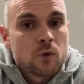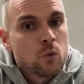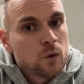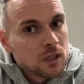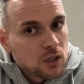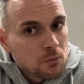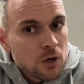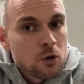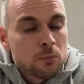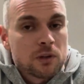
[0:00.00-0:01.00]
will come
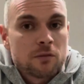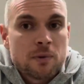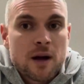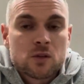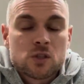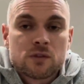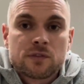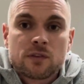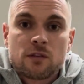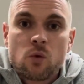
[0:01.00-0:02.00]
a couple of pounds
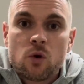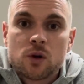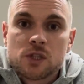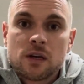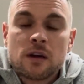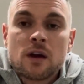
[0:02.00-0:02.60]
of water.